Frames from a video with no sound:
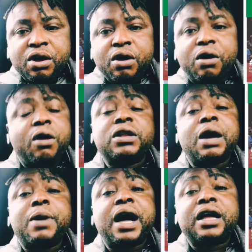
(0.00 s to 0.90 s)
on
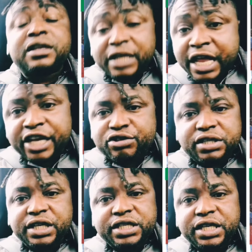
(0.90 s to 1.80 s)
our
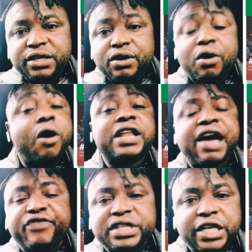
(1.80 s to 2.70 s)
electricity, on
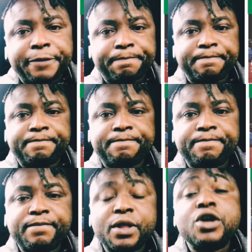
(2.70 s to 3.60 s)
everything?
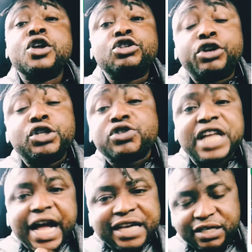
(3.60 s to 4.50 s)
You need to start
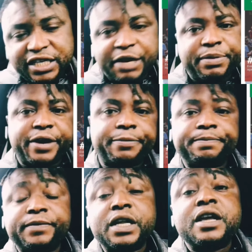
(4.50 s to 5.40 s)
asking them now.
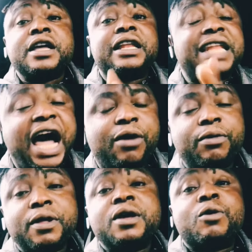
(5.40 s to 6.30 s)
Now,
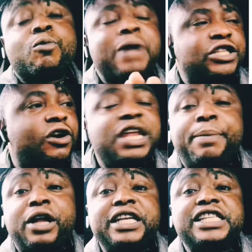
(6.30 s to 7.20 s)
we are talking
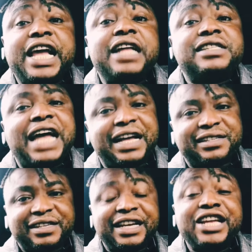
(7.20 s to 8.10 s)
about this
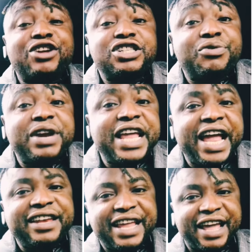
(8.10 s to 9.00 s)
EndSARS. It doesn't really
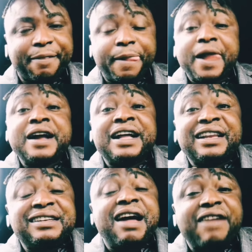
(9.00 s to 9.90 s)
end there.
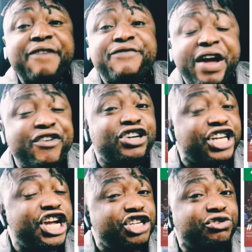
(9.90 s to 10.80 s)
There are various
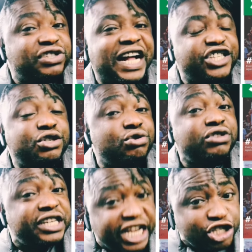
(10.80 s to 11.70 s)
issues that
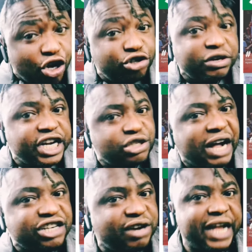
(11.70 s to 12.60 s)
this country needs to
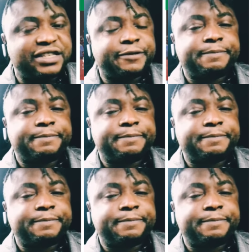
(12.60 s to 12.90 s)
address.